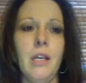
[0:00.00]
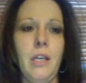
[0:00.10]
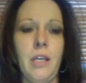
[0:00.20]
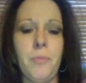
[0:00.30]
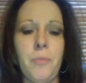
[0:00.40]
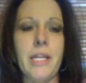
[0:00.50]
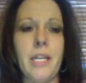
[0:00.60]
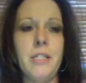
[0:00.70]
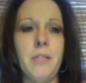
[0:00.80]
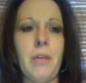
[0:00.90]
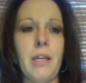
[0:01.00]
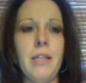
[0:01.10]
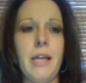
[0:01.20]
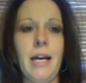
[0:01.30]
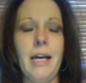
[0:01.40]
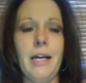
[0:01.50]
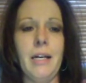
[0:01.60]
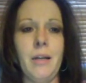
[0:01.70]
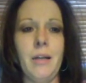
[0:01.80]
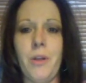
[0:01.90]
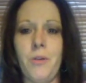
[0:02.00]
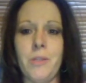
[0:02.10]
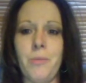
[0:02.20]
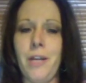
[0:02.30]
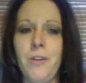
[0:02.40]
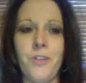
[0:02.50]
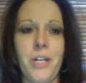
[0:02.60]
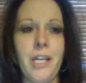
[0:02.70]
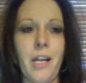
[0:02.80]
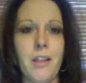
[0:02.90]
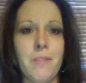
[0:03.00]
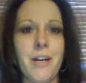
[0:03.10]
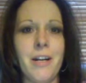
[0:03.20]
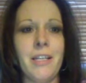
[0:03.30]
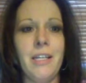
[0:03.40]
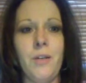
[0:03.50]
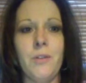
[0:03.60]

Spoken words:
He presented to me that there was a brand new drug out on the market.